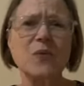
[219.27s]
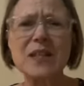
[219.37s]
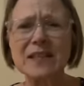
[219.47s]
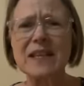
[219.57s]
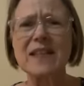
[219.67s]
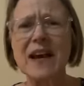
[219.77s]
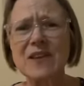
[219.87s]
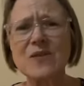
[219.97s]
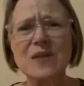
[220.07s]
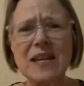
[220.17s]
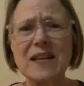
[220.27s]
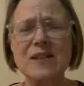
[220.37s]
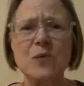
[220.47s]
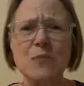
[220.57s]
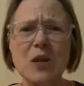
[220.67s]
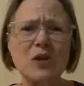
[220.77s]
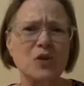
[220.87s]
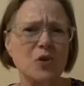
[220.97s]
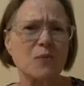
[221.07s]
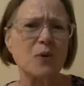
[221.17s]
really that you need to be
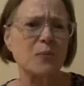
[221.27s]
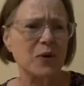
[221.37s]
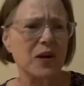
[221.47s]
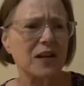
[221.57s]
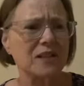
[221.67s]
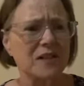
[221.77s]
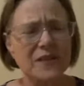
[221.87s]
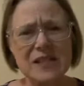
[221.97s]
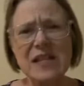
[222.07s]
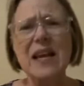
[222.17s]
super productive.